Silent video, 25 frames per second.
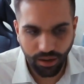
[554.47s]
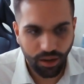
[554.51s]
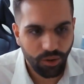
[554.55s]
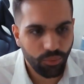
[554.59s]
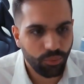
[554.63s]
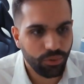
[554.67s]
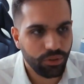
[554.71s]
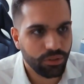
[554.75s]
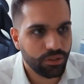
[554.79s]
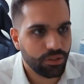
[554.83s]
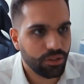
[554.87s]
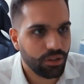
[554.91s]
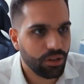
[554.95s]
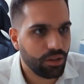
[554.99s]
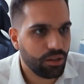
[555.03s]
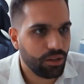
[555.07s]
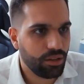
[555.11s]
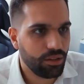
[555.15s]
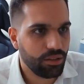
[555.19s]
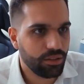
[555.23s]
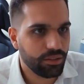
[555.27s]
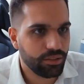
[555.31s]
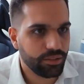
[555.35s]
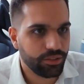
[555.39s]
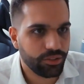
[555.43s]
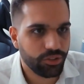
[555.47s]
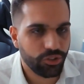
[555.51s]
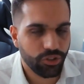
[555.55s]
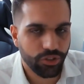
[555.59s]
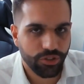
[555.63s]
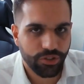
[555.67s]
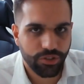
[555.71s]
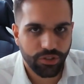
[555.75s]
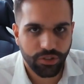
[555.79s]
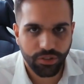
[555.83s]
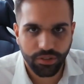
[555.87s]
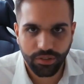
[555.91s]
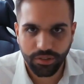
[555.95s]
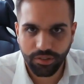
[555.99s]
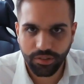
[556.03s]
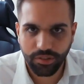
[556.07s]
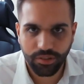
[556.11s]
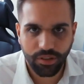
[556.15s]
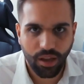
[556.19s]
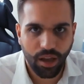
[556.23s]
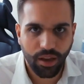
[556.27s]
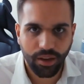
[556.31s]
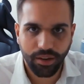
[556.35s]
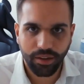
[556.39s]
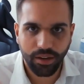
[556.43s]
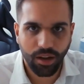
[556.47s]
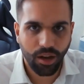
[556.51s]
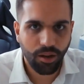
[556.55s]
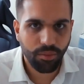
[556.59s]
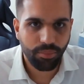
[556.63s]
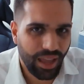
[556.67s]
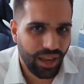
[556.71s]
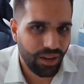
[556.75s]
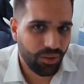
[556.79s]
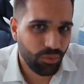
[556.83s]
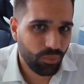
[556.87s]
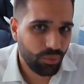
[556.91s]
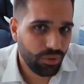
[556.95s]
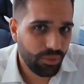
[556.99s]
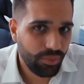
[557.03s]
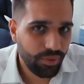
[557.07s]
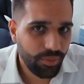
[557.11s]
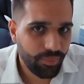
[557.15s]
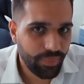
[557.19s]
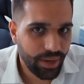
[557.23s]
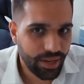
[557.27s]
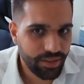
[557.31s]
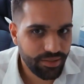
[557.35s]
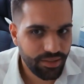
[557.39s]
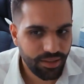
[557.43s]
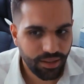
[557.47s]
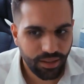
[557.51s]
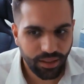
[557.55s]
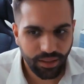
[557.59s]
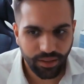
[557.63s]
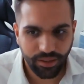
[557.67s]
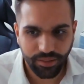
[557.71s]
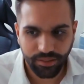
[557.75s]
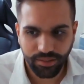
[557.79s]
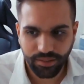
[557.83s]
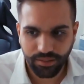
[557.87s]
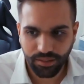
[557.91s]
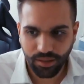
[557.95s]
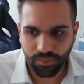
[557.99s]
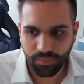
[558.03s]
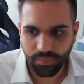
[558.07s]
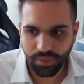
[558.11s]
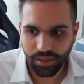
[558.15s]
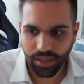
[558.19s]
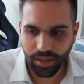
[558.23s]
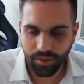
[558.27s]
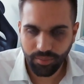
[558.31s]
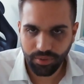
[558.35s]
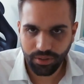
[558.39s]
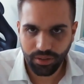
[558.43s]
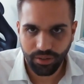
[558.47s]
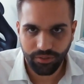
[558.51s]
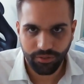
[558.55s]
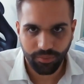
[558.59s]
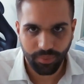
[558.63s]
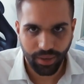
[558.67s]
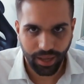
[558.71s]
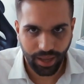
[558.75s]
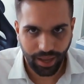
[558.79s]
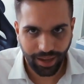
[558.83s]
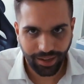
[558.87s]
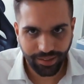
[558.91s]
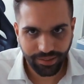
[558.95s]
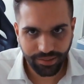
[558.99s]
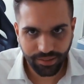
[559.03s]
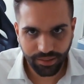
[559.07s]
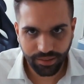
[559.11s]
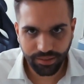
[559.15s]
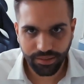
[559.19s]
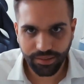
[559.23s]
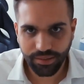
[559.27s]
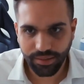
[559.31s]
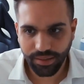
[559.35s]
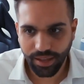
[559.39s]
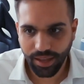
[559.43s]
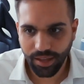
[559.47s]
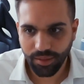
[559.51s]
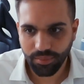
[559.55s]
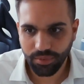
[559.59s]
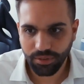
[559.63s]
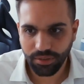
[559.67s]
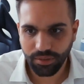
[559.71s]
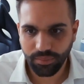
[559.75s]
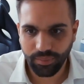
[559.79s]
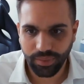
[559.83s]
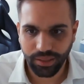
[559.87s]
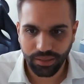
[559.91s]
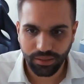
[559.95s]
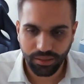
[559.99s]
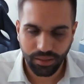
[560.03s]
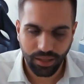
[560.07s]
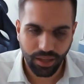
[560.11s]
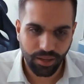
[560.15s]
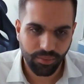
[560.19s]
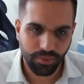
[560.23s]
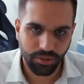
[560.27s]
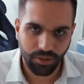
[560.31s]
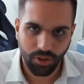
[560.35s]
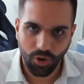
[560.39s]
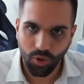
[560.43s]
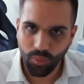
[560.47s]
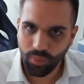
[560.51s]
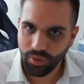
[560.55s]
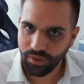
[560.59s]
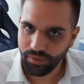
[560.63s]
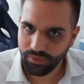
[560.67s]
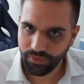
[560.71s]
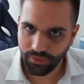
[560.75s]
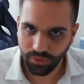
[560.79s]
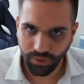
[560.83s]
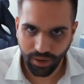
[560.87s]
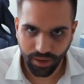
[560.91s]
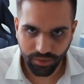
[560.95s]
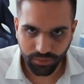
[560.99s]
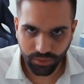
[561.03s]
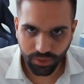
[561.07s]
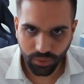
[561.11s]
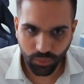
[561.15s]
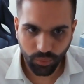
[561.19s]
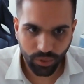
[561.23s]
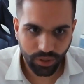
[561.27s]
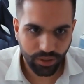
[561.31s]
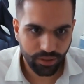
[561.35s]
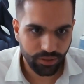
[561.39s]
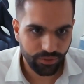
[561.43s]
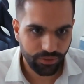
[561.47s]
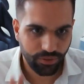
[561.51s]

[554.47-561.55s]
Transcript: I will call it just Sine Up, and it will be basically a sub-label of my AXSENS label, but a label open for everyone.